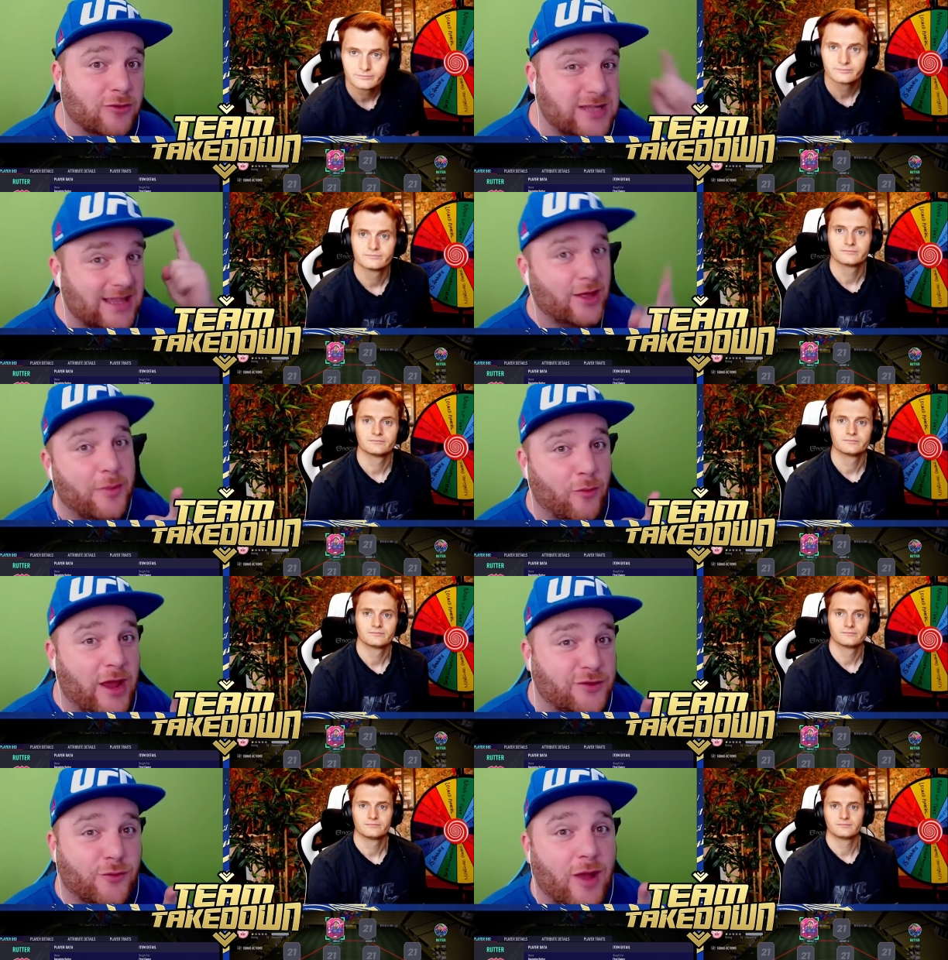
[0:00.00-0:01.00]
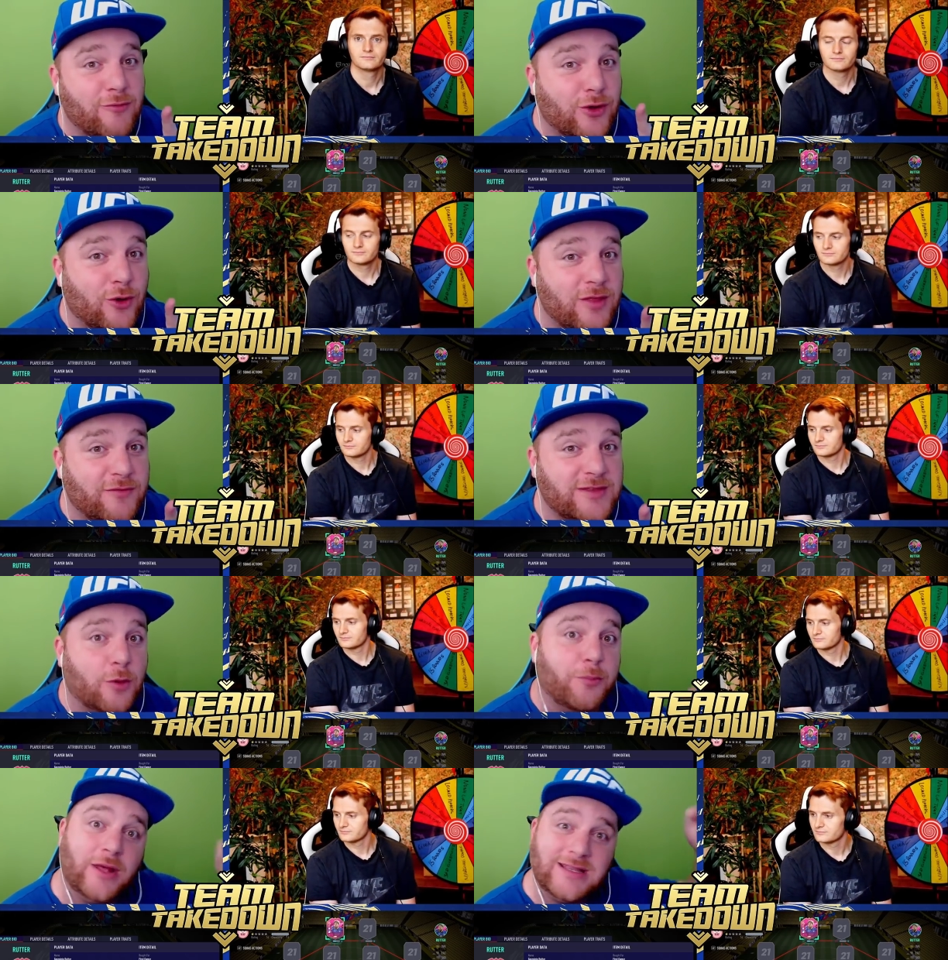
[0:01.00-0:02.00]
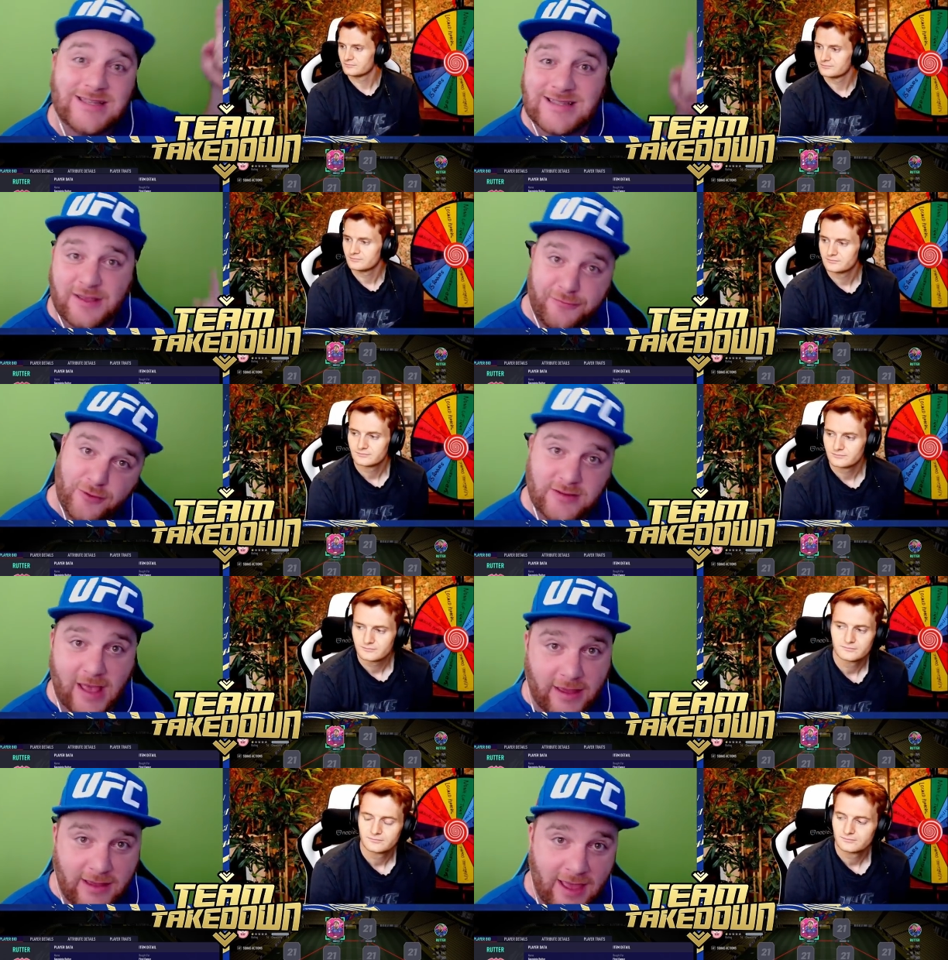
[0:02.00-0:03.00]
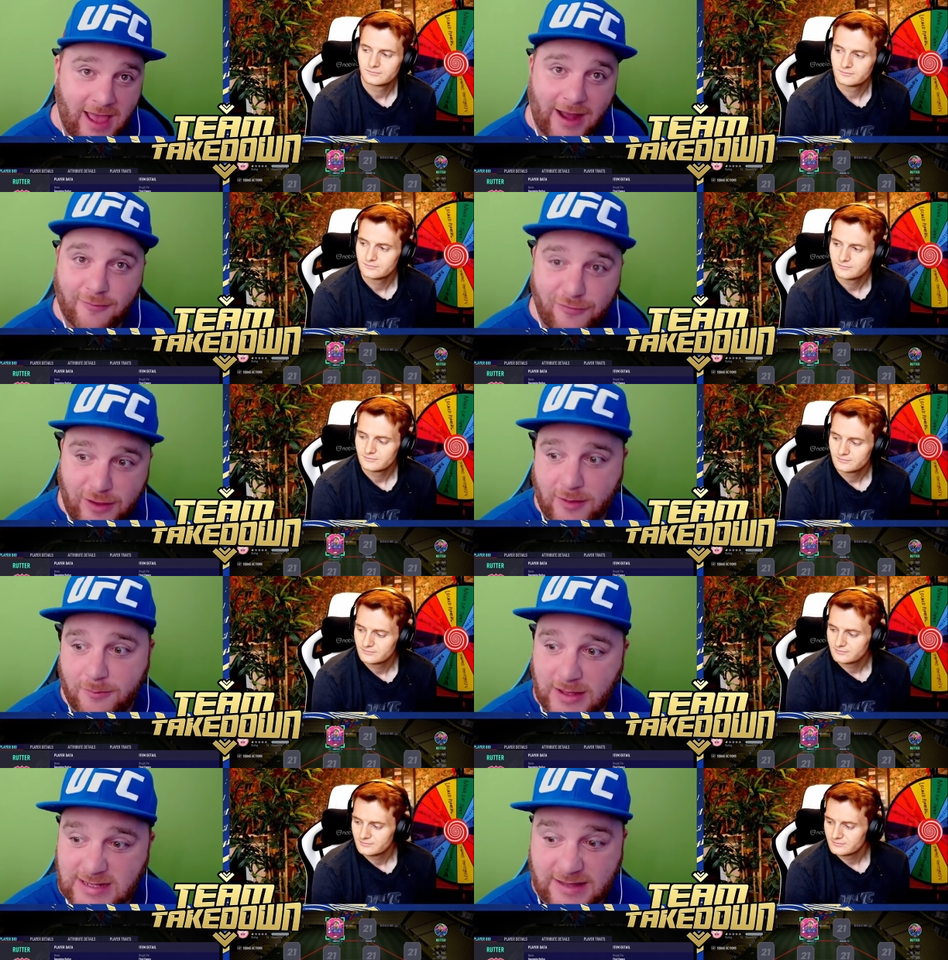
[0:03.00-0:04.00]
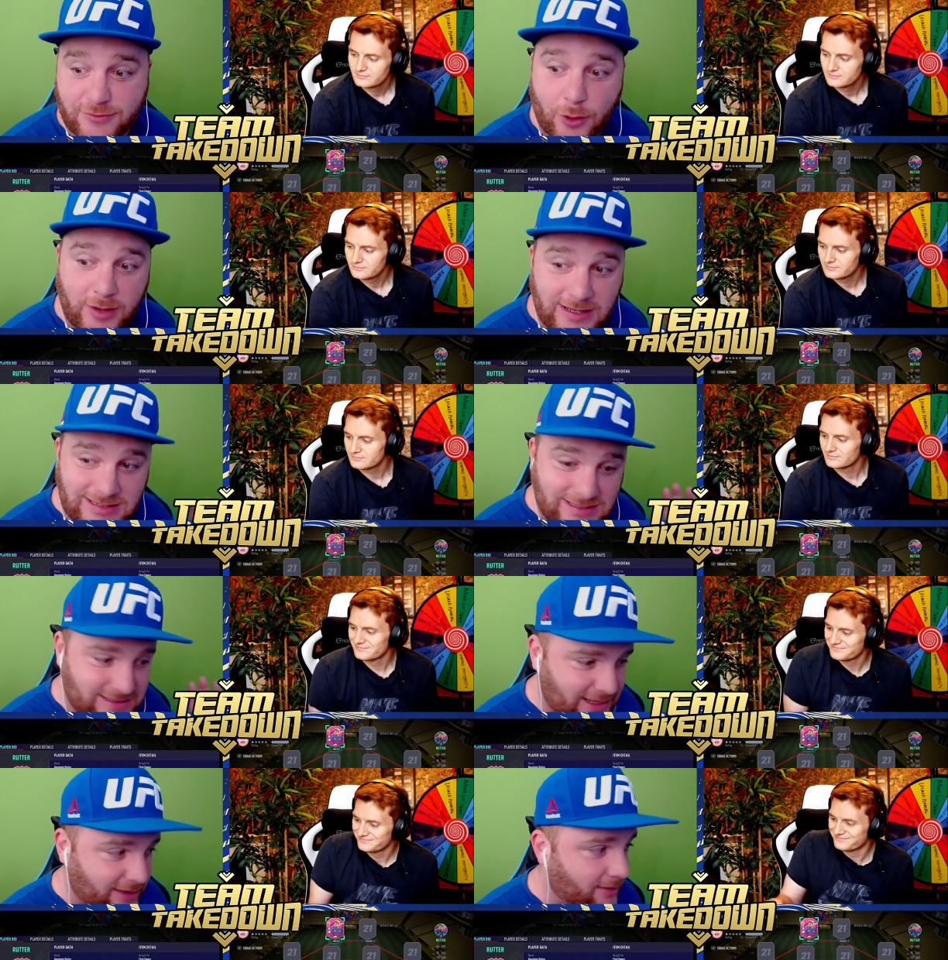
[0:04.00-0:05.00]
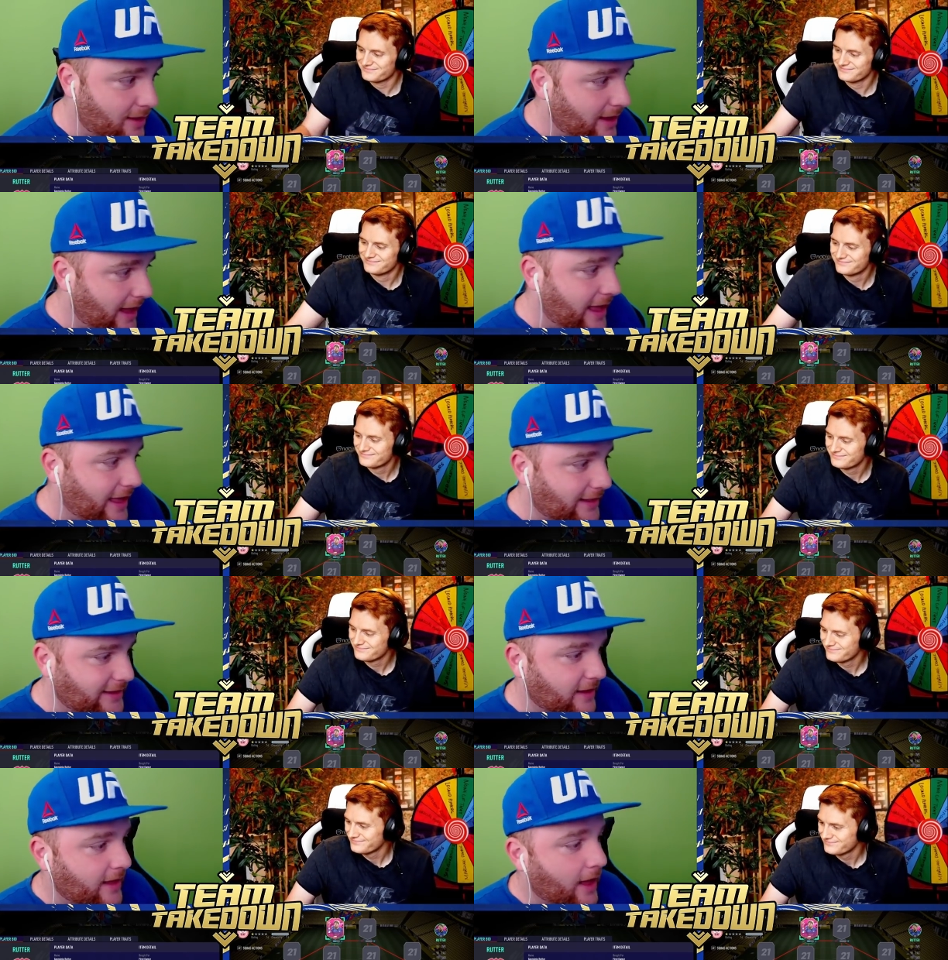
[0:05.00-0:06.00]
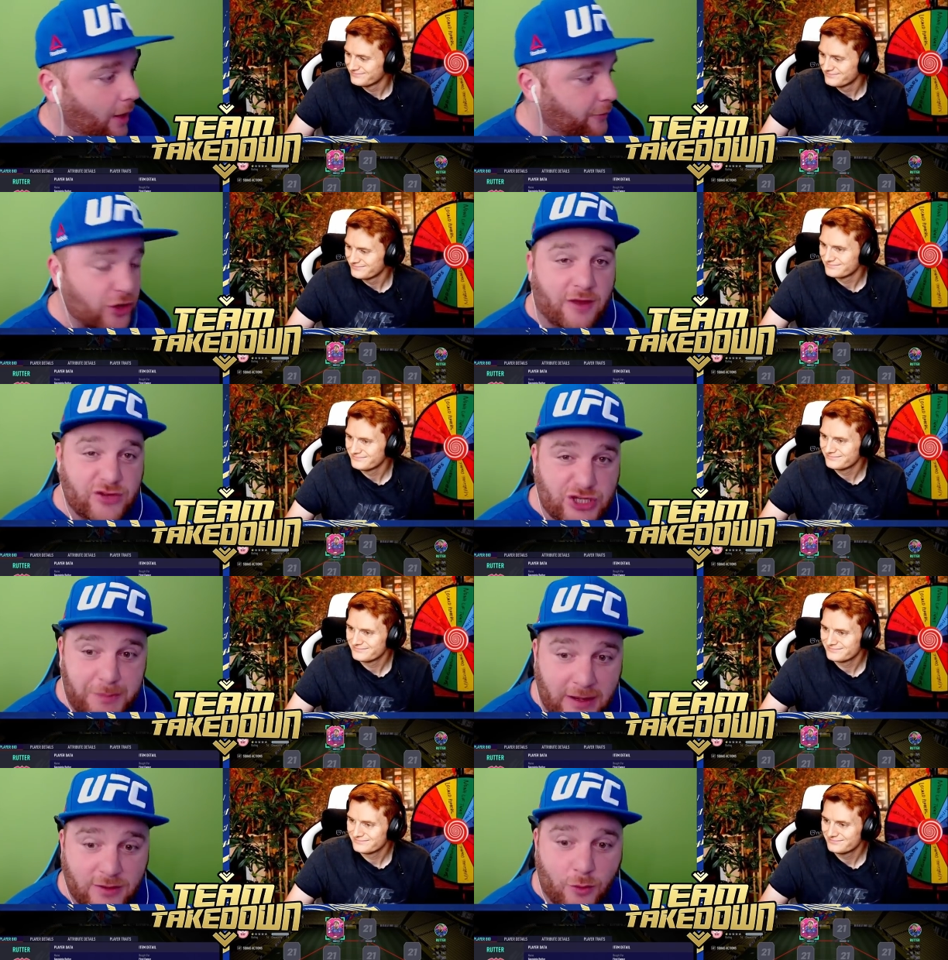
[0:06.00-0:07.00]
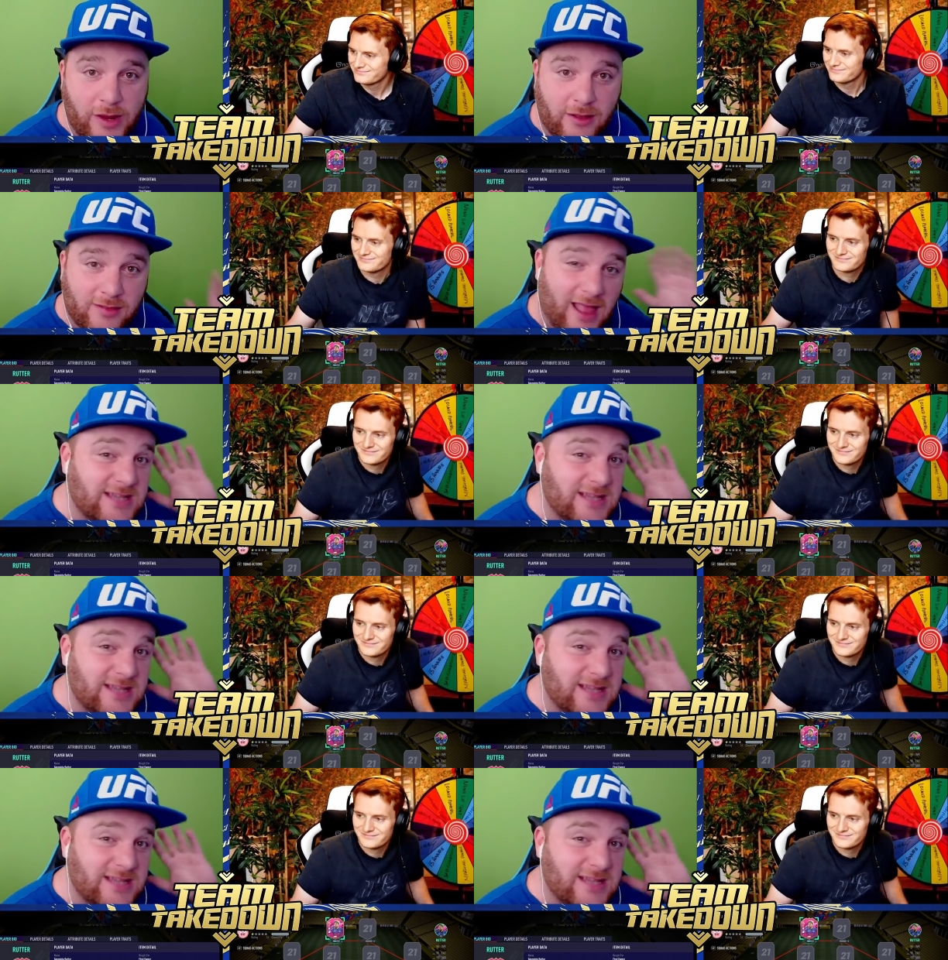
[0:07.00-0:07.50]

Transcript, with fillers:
Speaker 1: It was a little bit worse for we're recording that video, but it is a different day, and I'm feeling better, even though it is still early. Are we going to have a spin of the wheel? Last